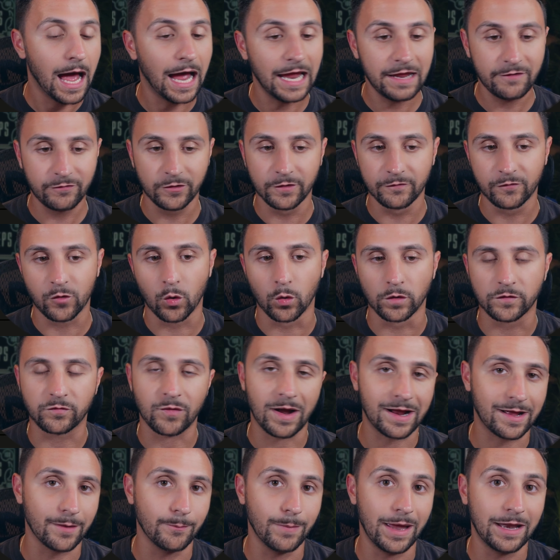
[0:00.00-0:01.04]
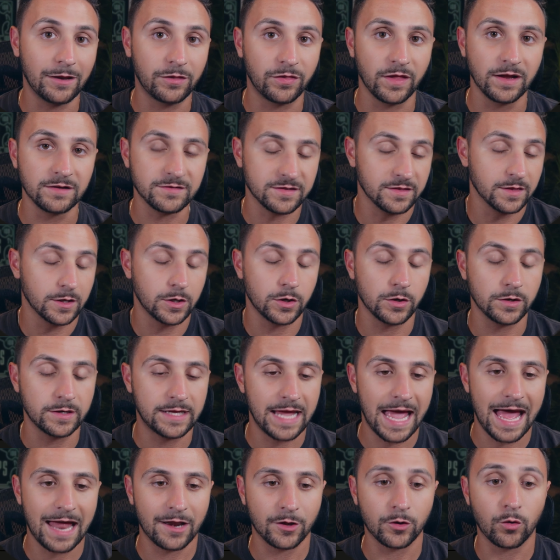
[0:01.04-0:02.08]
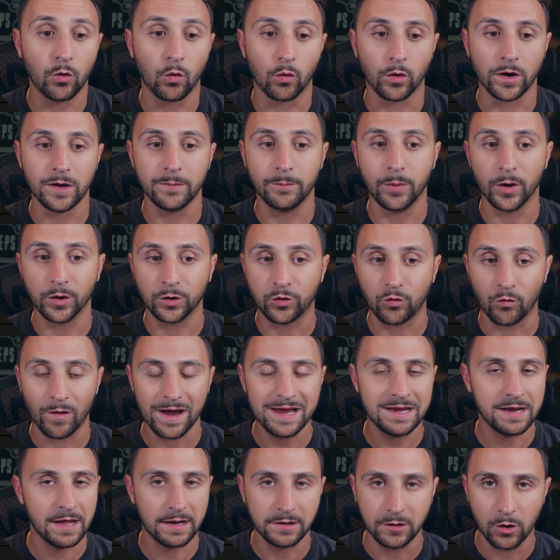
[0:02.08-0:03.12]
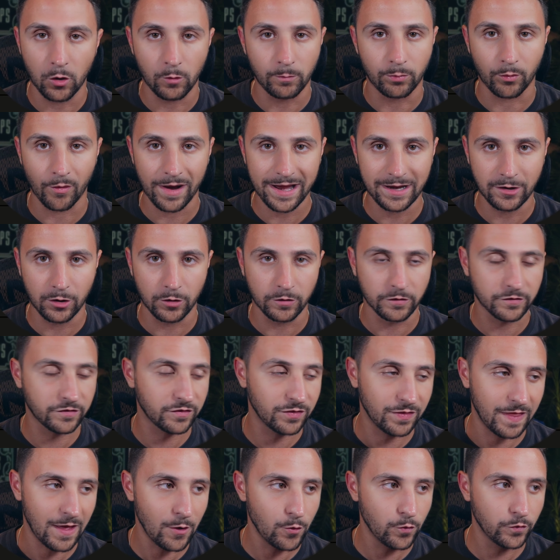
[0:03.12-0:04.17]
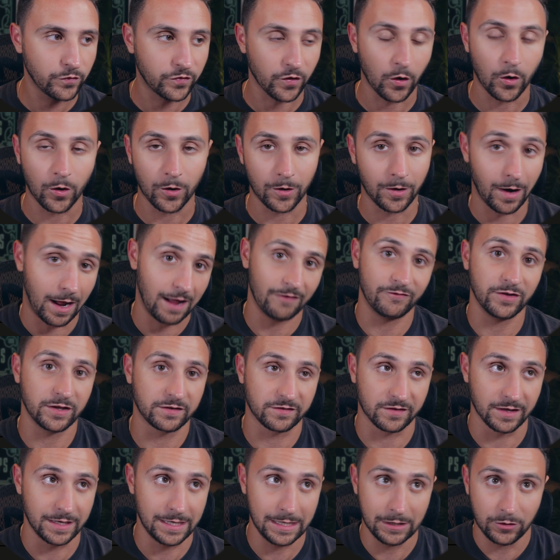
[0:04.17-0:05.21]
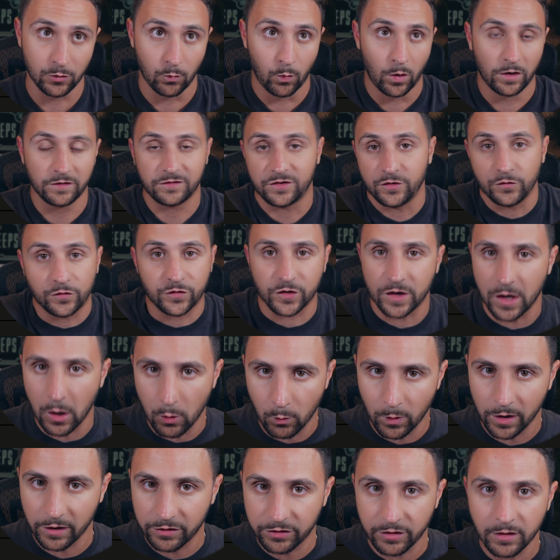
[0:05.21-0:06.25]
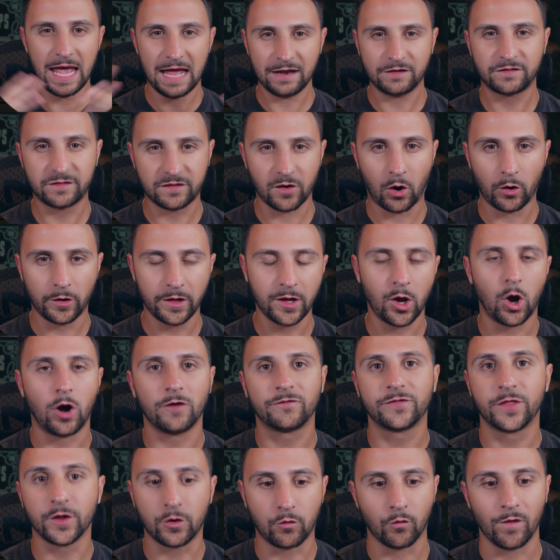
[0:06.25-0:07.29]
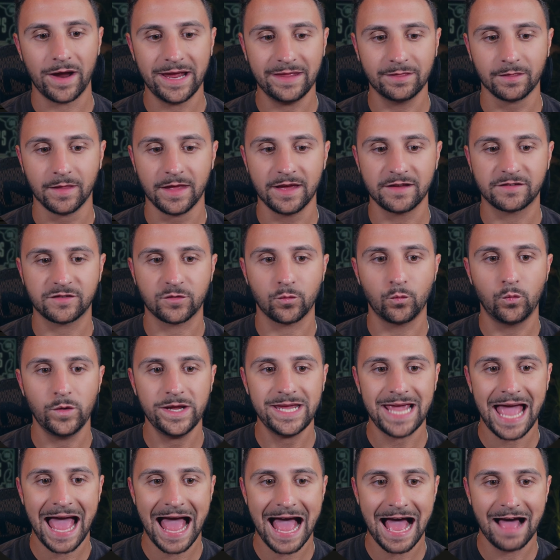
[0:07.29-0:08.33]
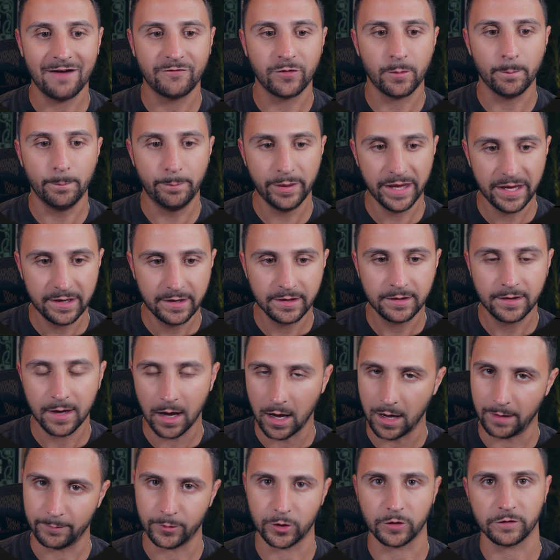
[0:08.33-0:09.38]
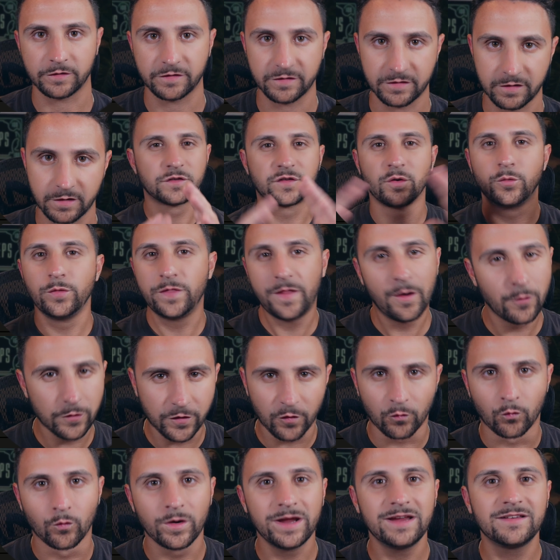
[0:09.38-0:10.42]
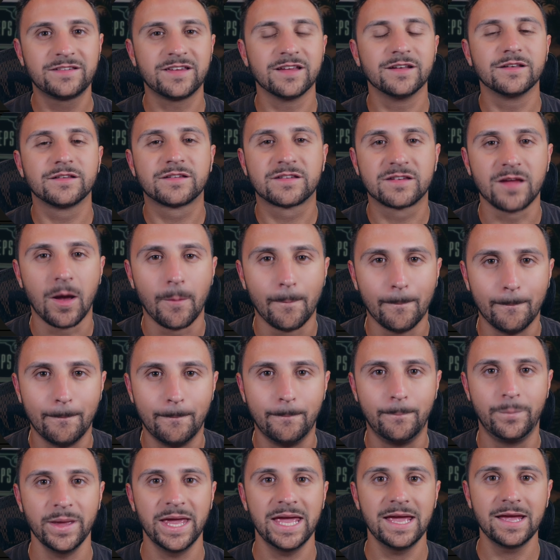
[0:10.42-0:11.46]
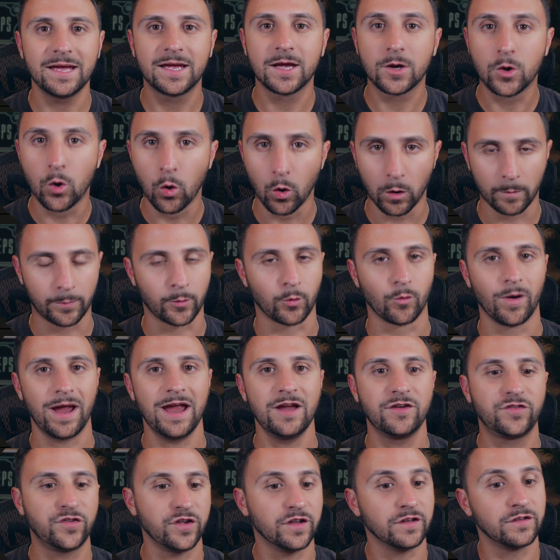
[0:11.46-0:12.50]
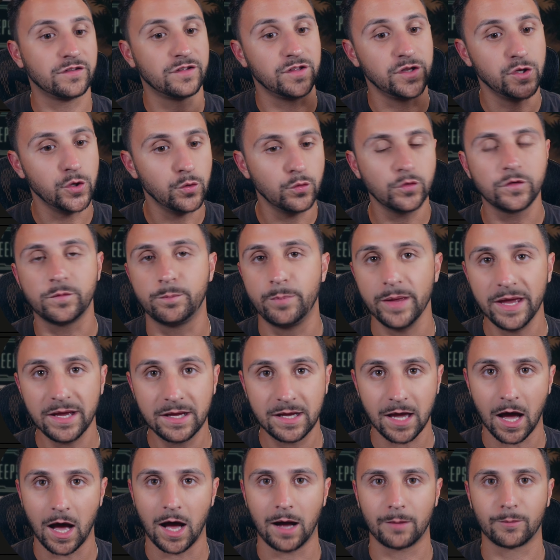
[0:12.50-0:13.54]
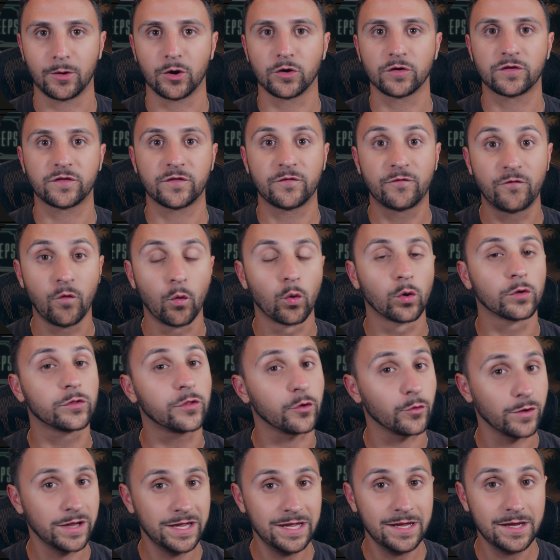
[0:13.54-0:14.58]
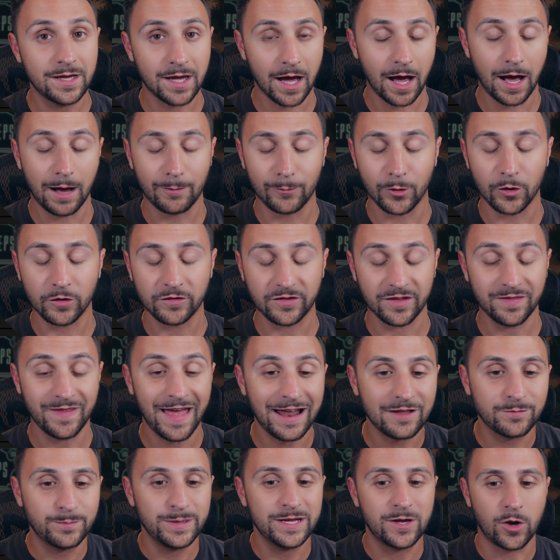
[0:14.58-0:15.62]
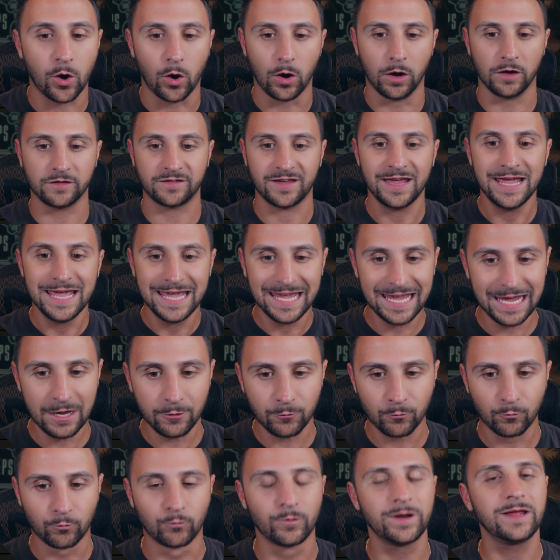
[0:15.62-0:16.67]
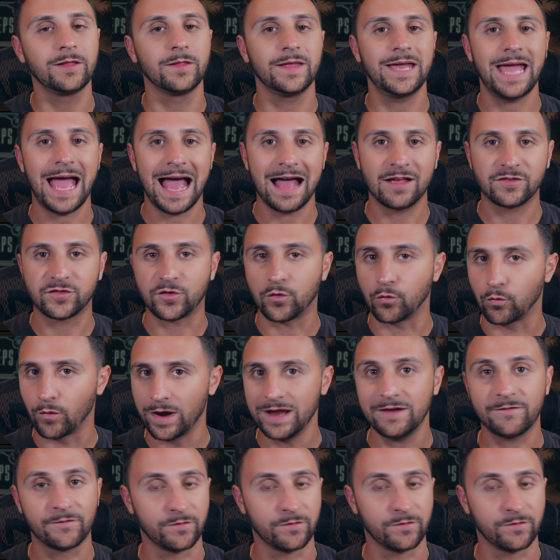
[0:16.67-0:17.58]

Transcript: I even, of course, recommend things in the good category, but great and no-brainers, those are obviously the ones you should go with. And starting off the great list, we have BigCommerce. So there's a reason some big corporations use BigCommerce for their e-commerce, and that's because it really has great